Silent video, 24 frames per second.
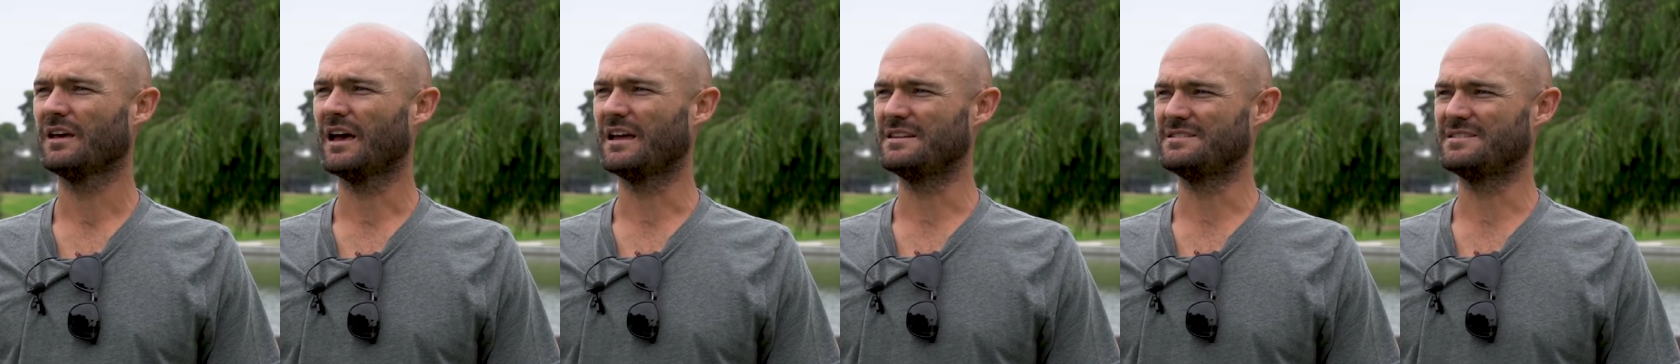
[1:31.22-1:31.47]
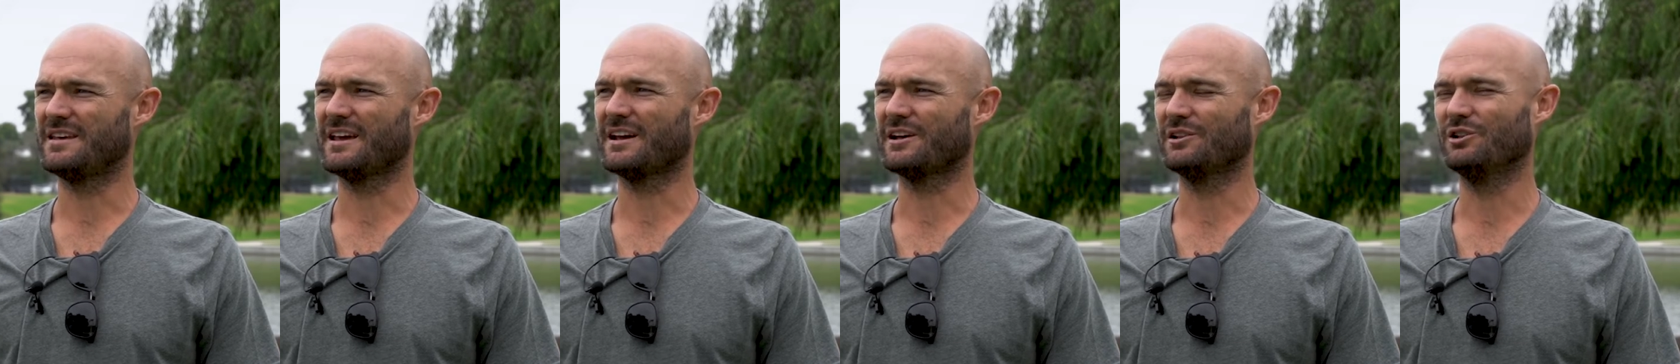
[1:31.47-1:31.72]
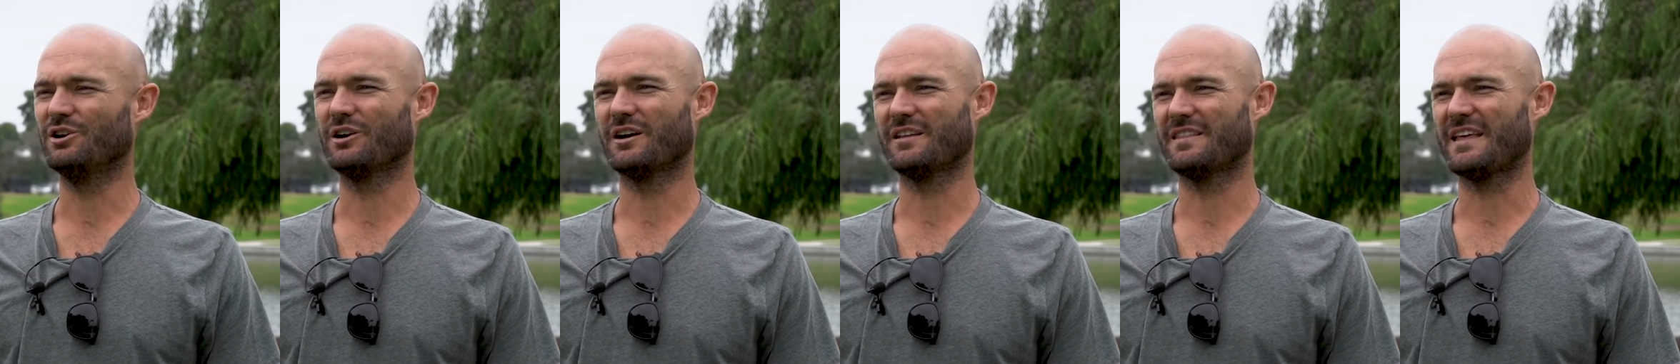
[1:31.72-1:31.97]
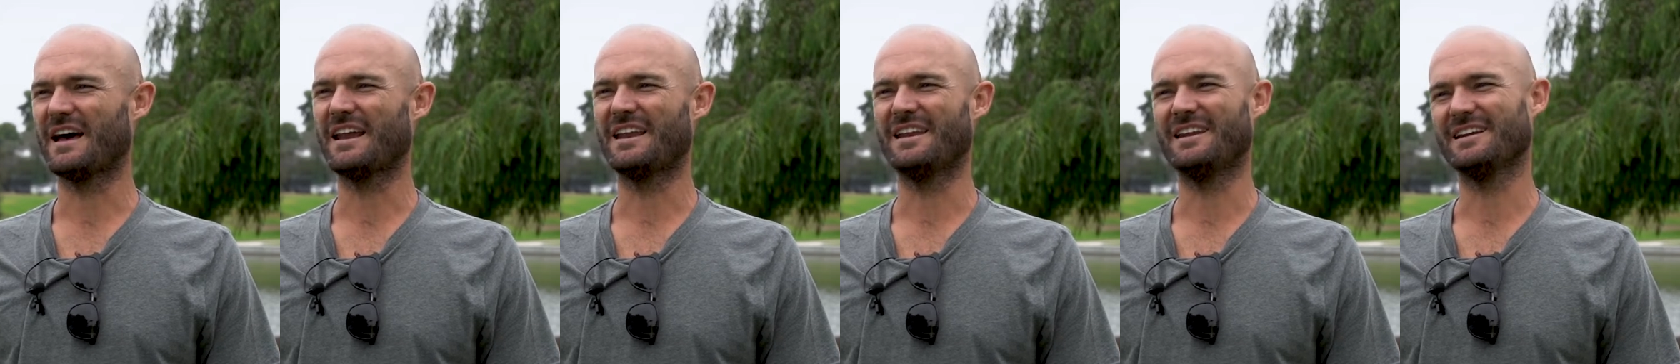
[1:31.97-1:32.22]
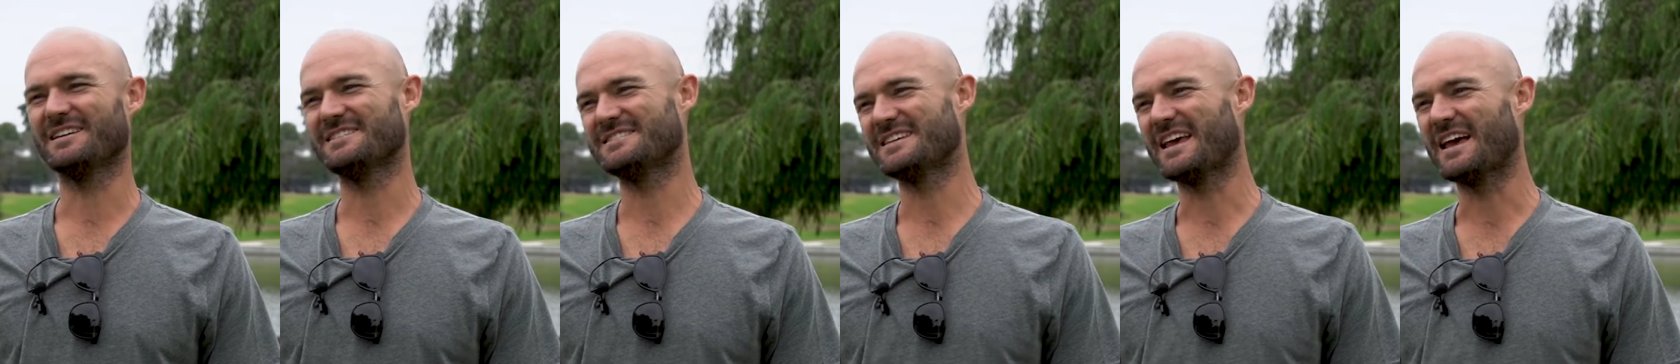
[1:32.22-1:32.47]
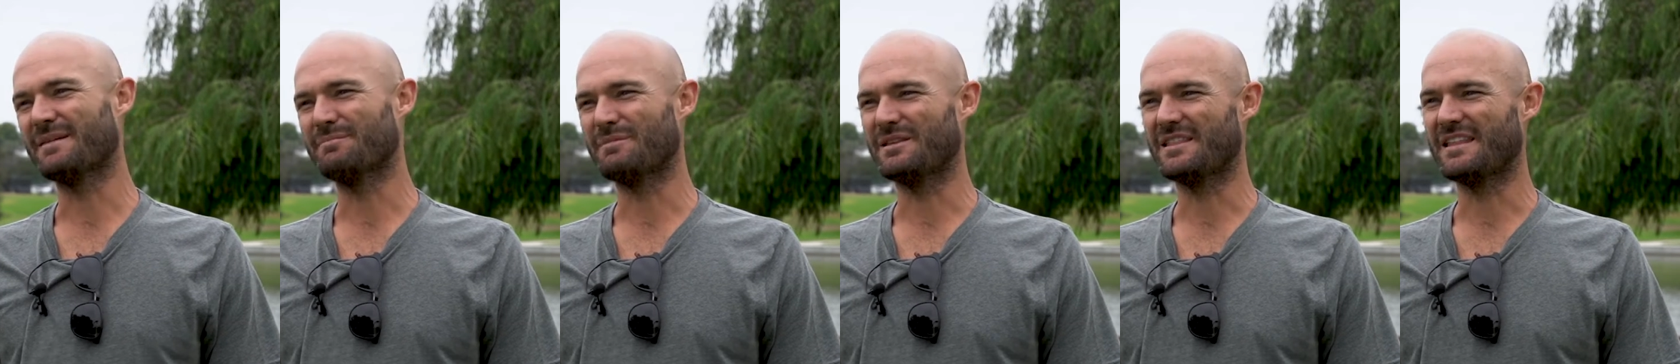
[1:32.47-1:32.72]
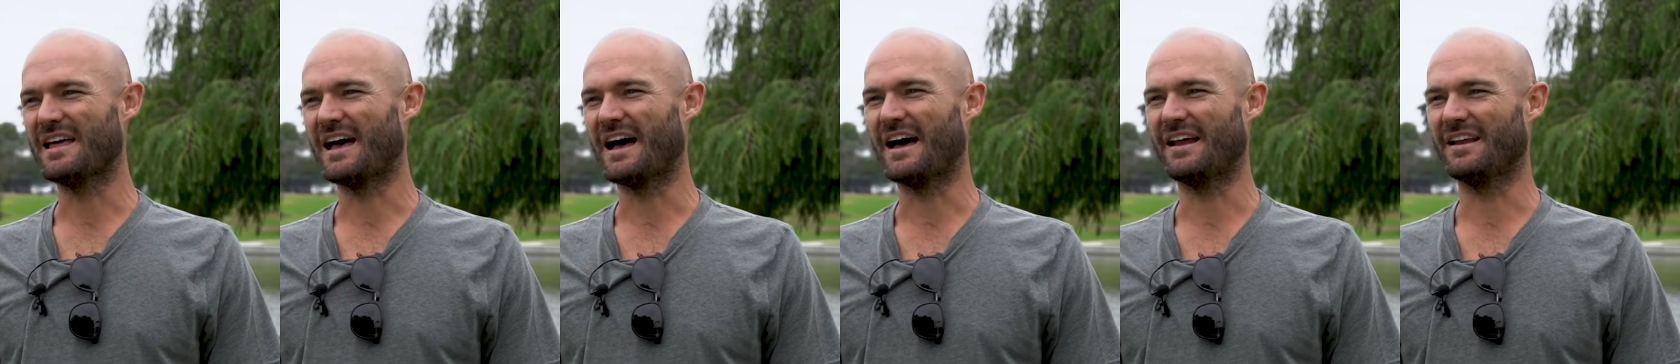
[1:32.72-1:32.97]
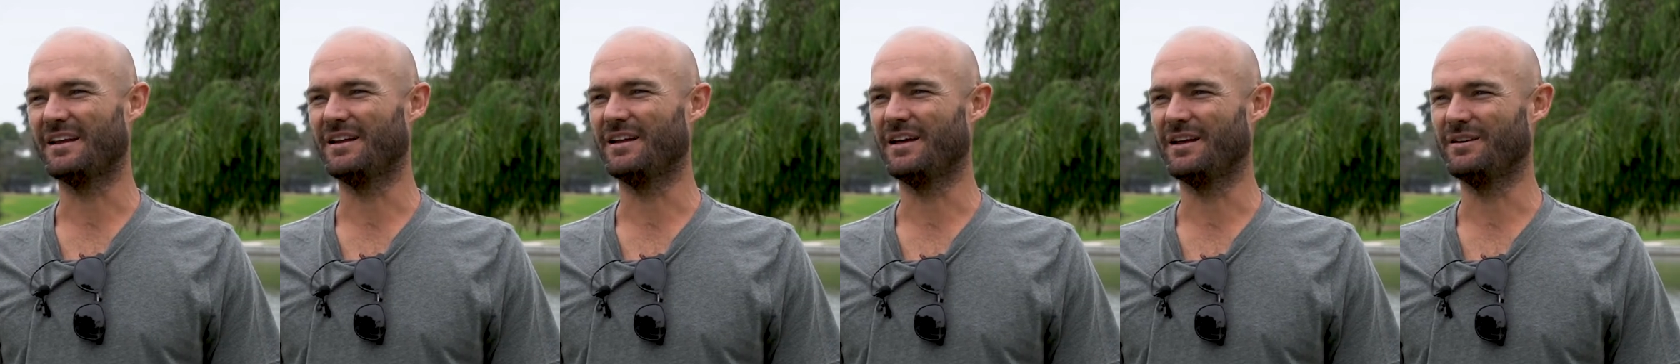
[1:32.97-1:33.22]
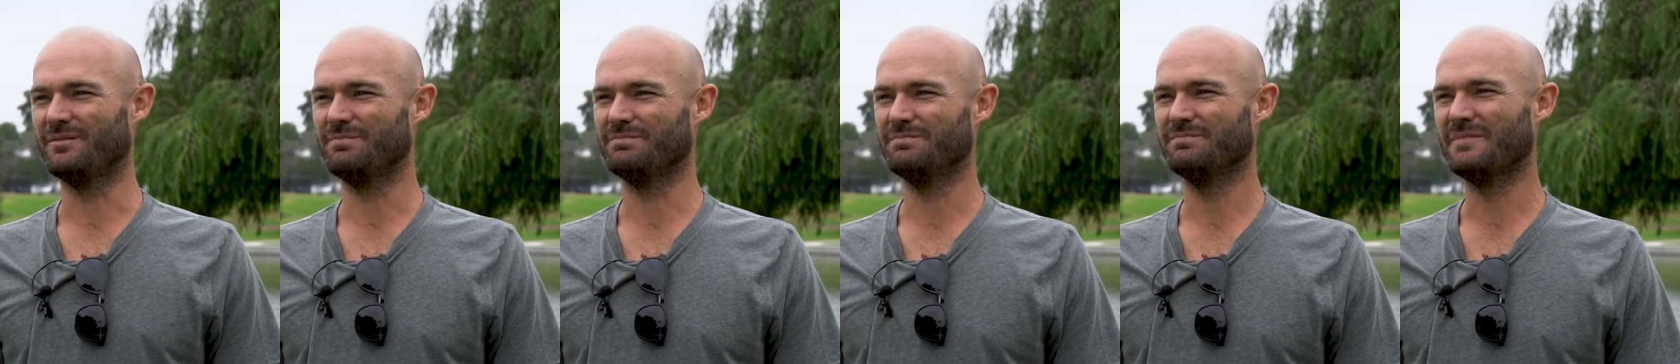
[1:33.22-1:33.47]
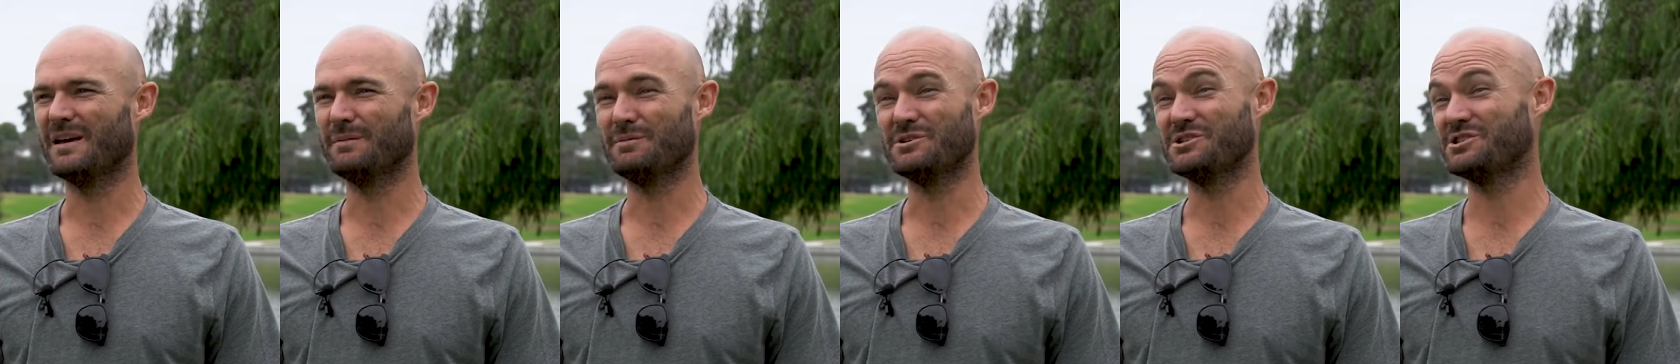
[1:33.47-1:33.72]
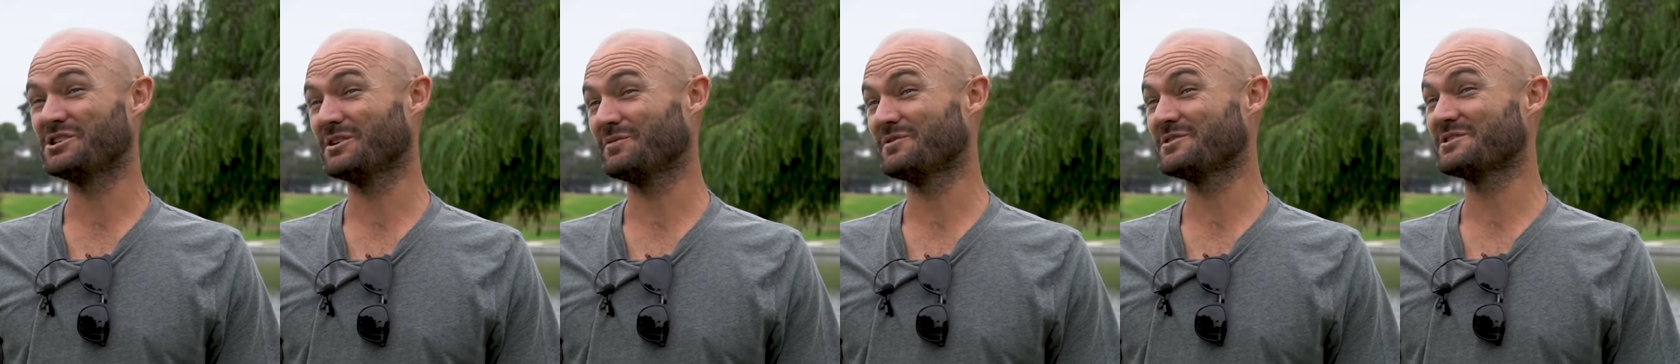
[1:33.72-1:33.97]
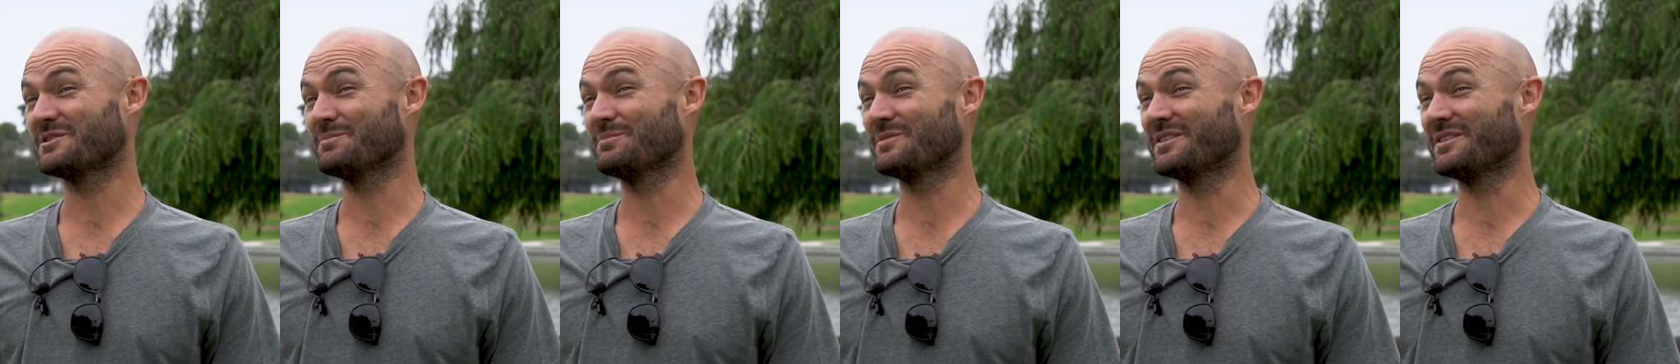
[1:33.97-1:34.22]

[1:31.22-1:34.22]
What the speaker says: take a look at that and examine that and maybe shift some